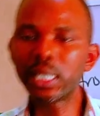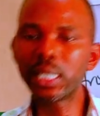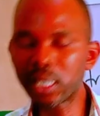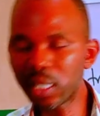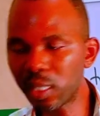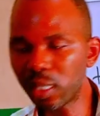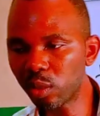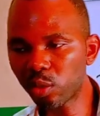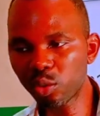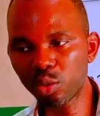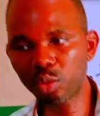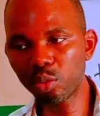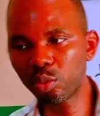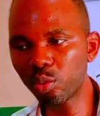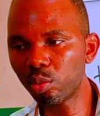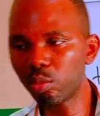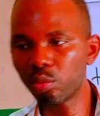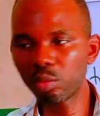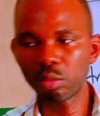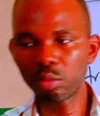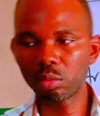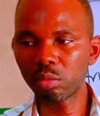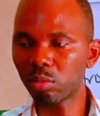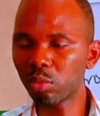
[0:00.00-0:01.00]
it
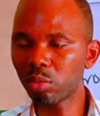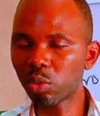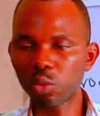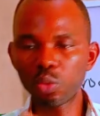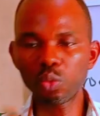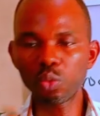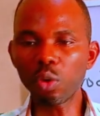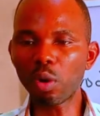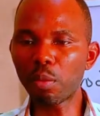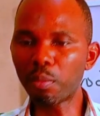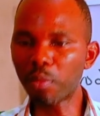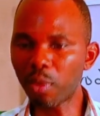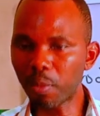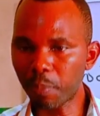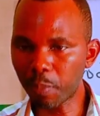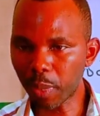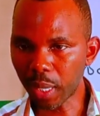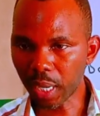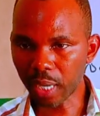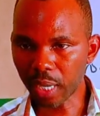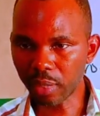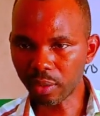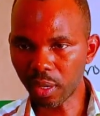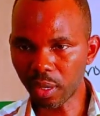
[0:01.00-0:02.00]
into two or more
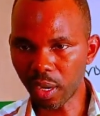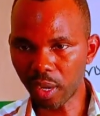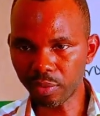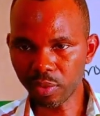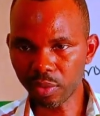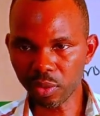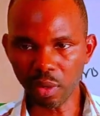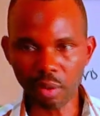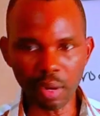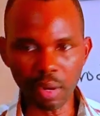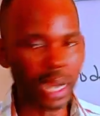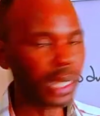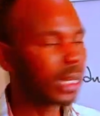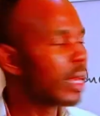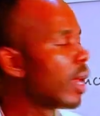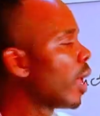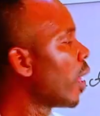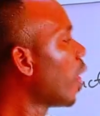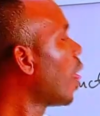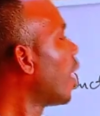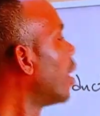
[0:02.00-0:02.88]
paragraphs. All right.